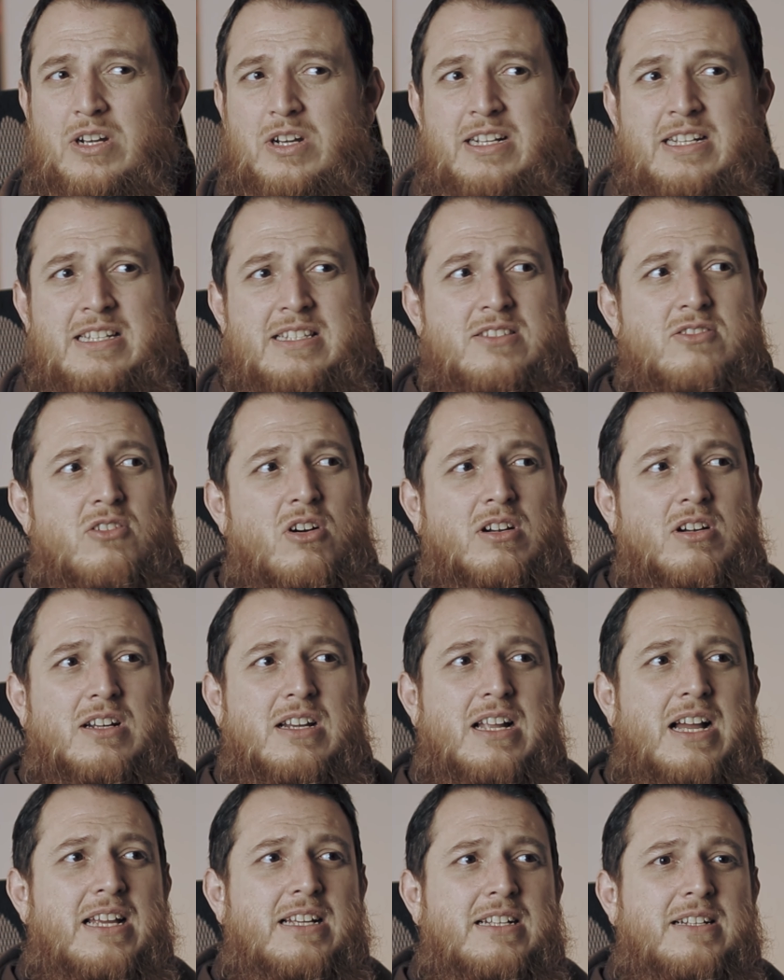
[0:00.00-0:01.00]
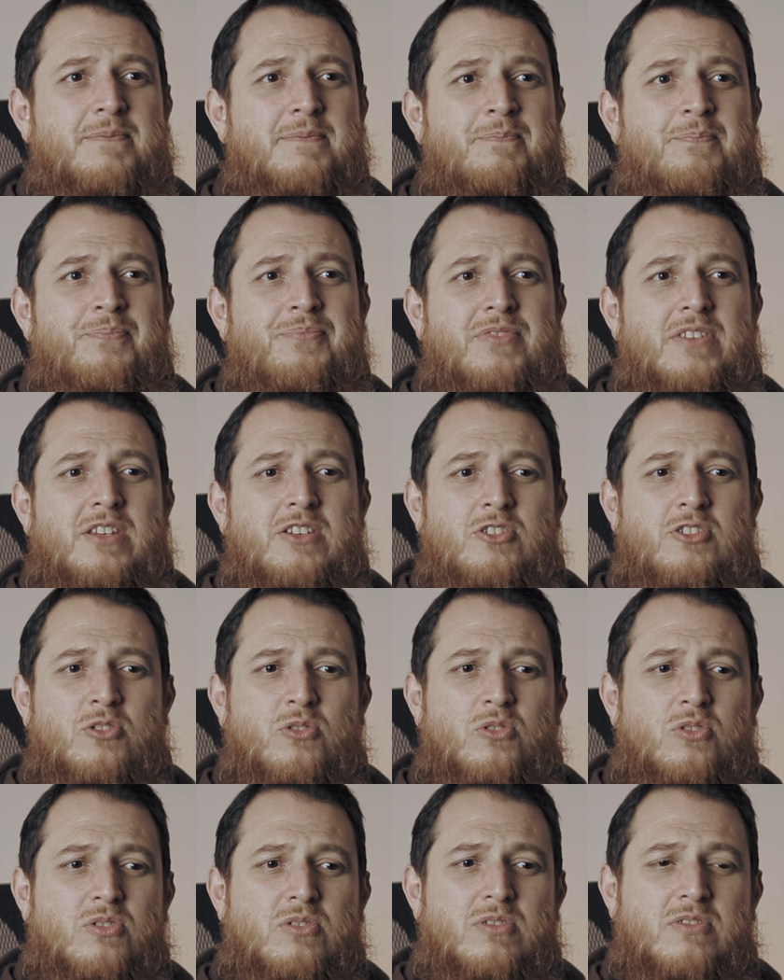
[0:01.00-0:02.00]
It is not like
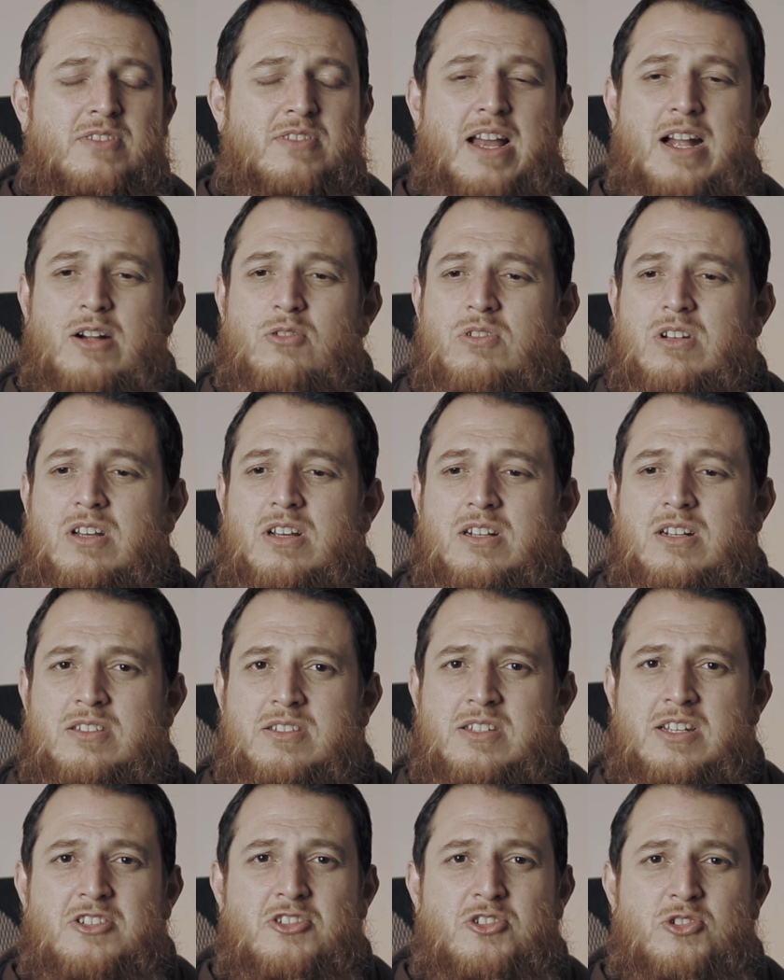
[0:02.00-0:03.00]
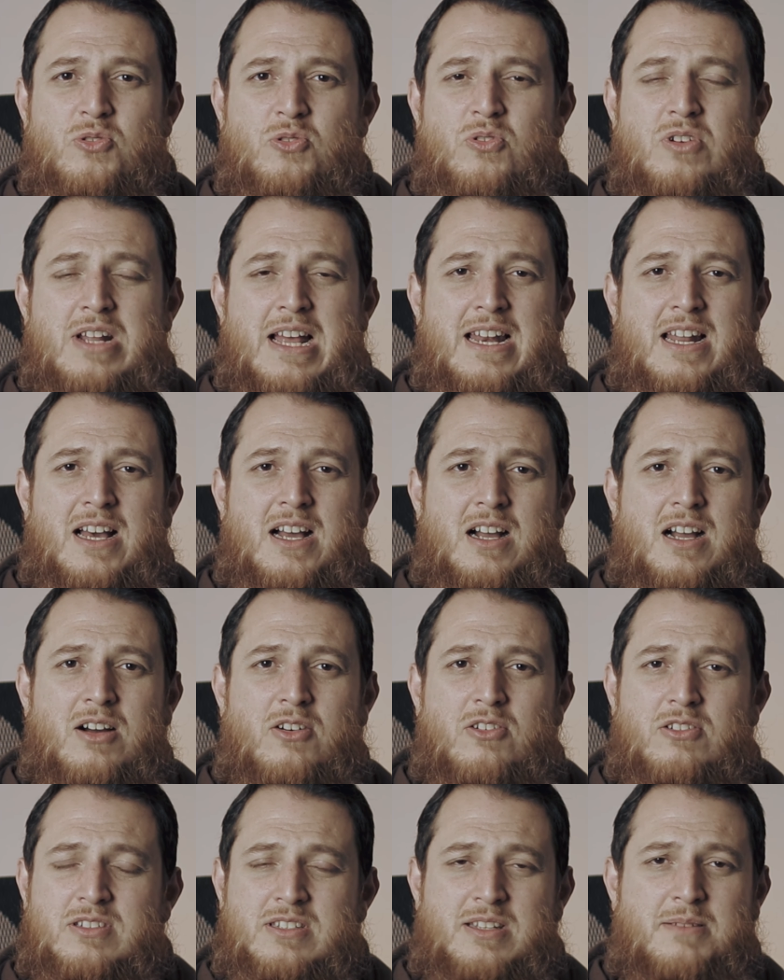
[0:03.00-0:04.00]
your regular citronella
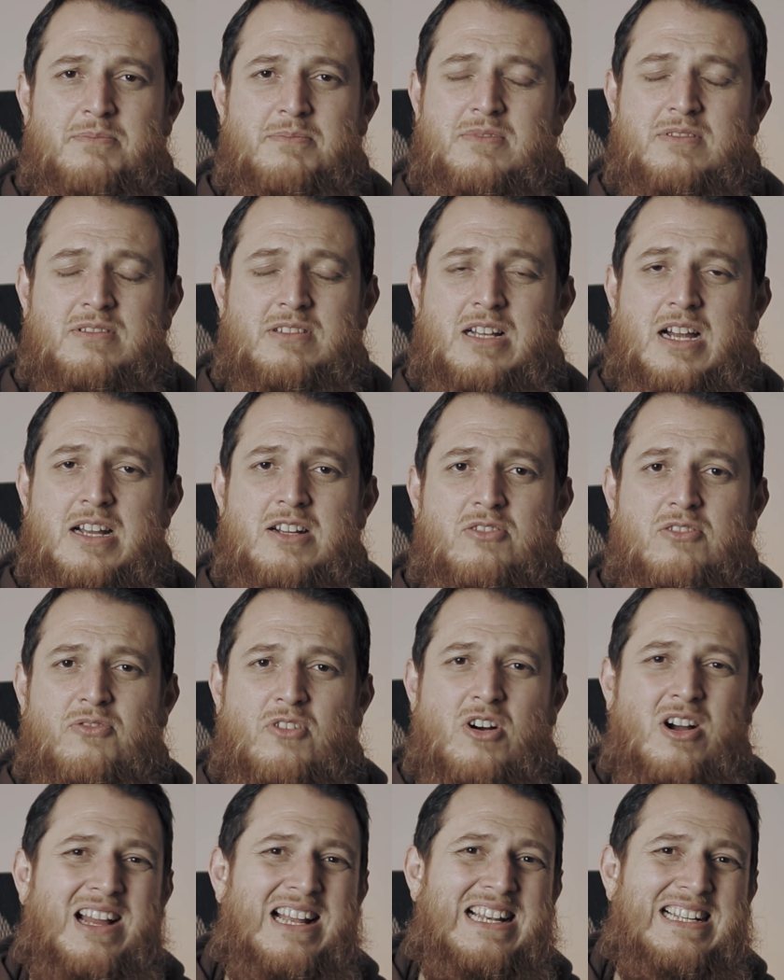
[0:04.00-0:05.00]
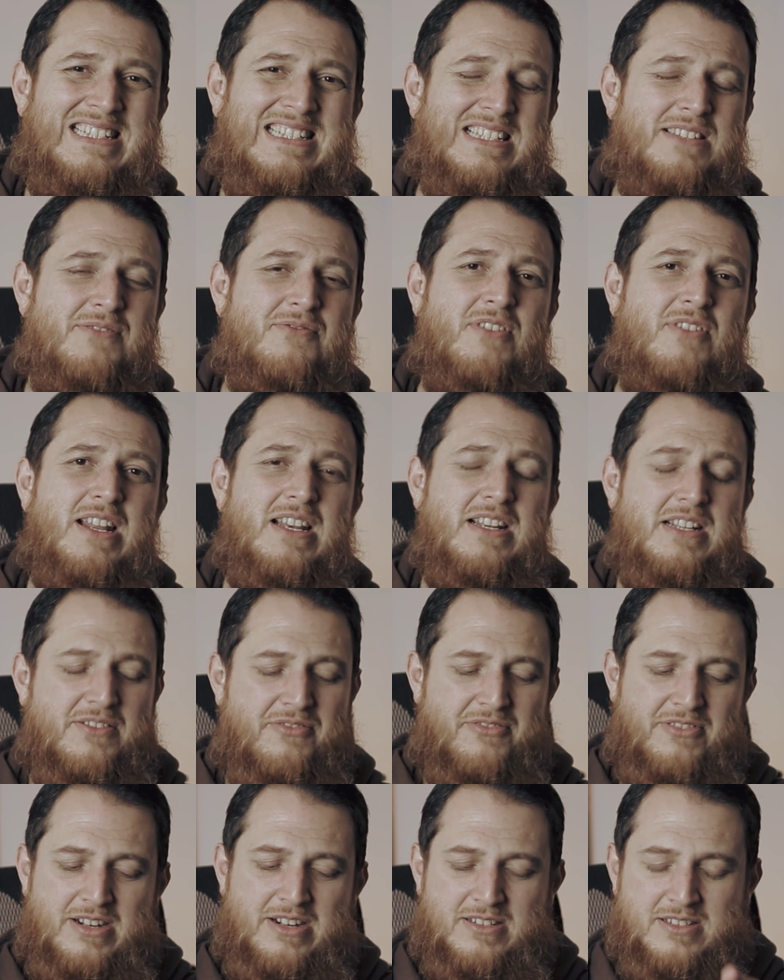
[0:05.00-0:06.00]
or some kind of oil. It is very
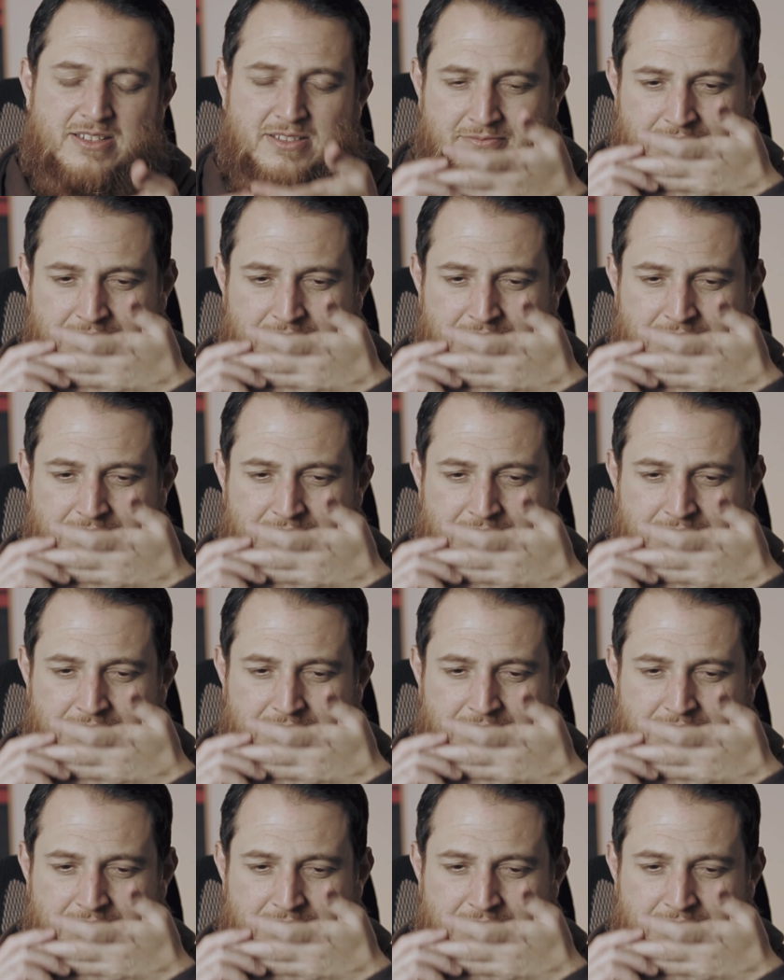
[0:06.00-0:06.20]
different.